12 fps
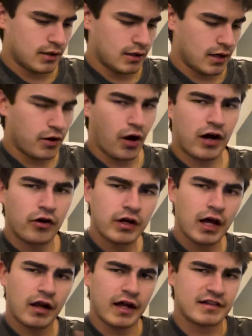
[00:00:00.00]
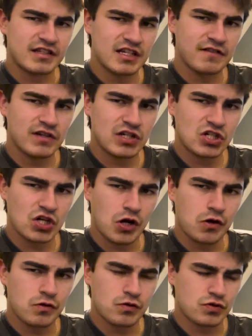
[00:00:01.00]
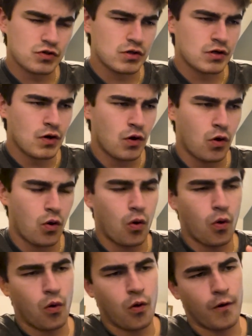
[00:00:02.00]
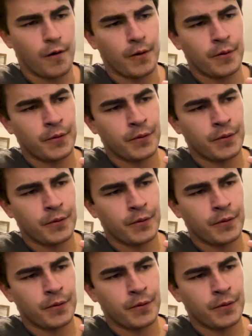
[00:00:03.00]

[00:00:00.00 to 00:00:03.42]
You know, I look at, like, TV shows or...